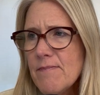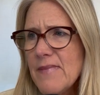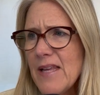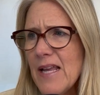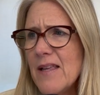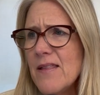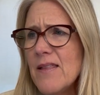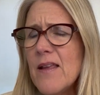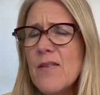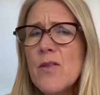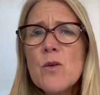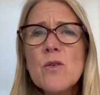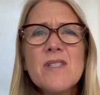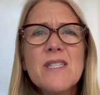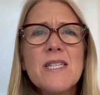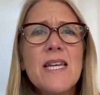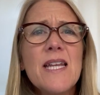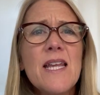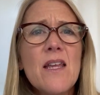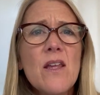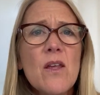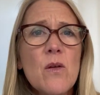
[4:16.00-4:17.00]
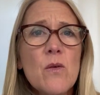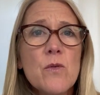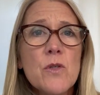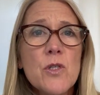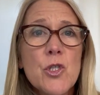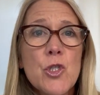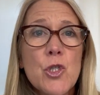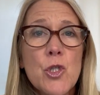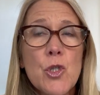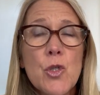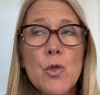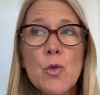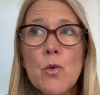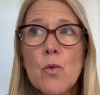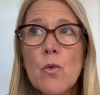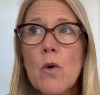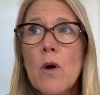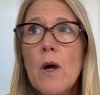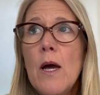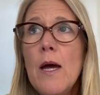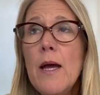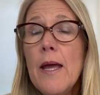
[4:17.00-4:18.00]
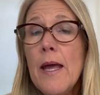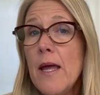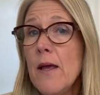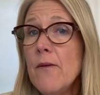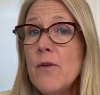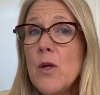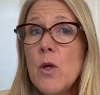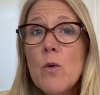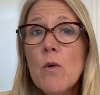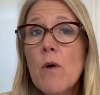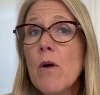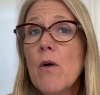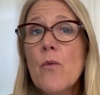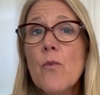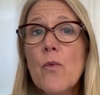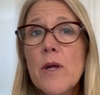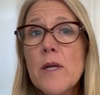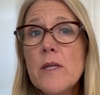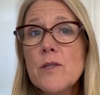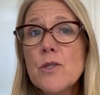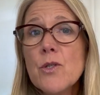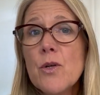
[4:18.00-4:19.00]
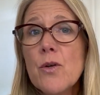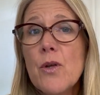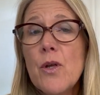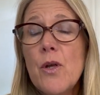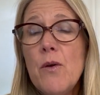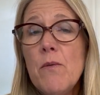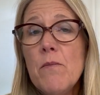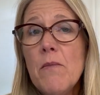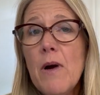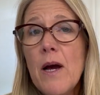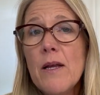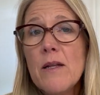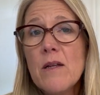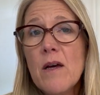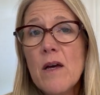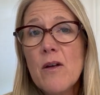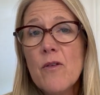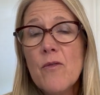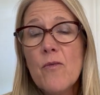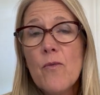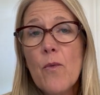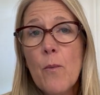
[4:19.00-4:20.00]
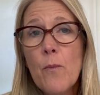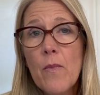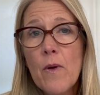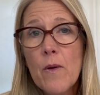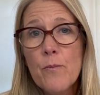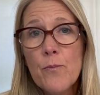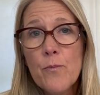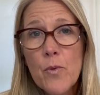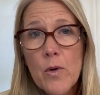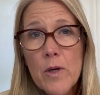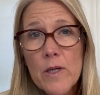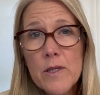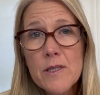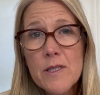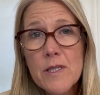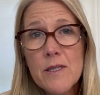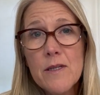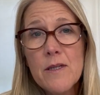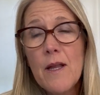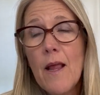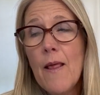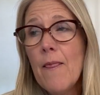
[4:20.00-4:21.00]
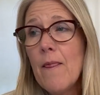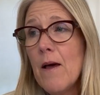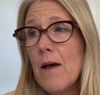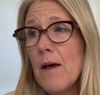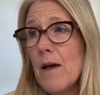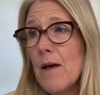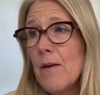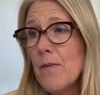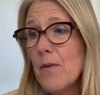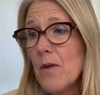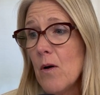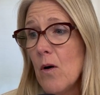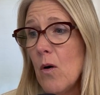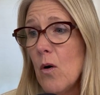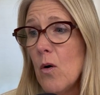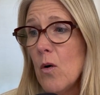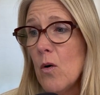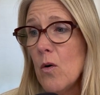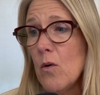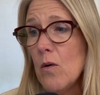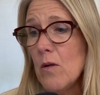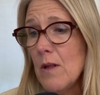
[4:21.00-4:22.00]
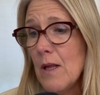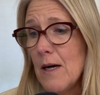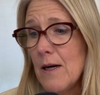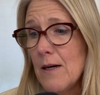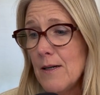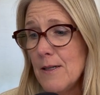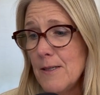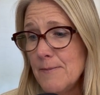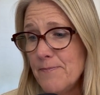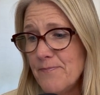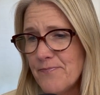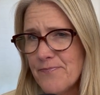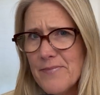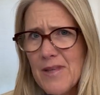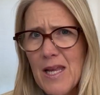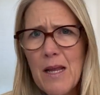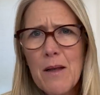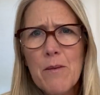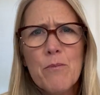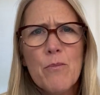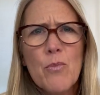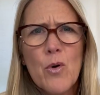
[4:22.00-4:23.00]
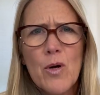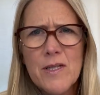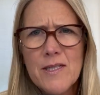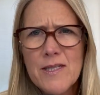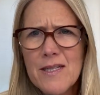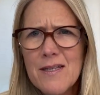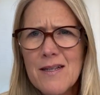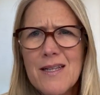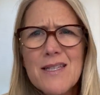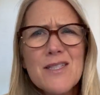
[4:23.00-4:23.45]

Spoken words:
And then there's getting used to, if you are a renter, you might not have brunted the whole brunted.